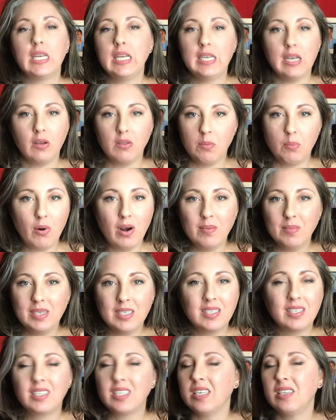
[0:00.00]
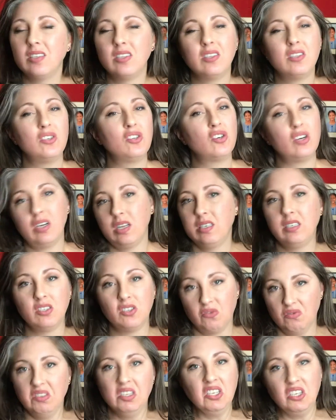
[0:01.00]
lay down the premise, and the trailer does
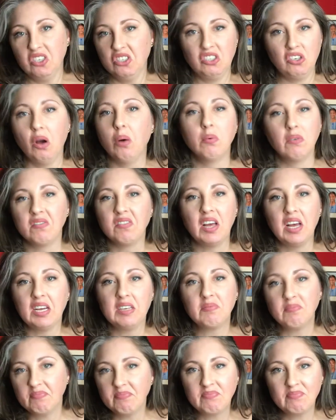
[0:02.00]
a really good job of that.